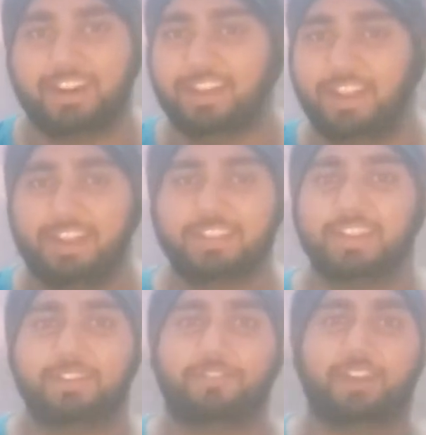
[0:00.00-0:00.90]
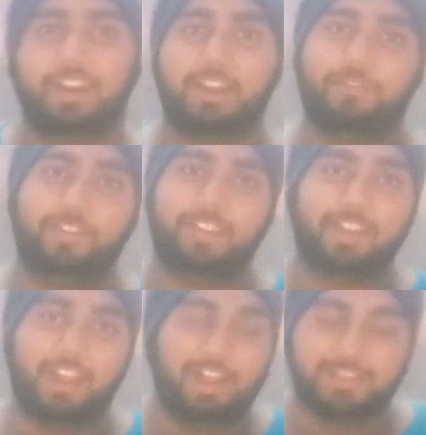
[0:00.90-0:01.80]
that they forget
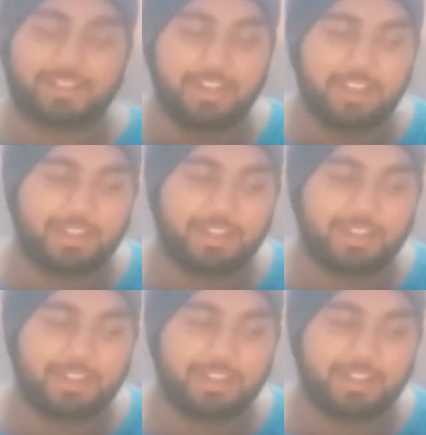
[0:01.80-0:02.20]
everything else.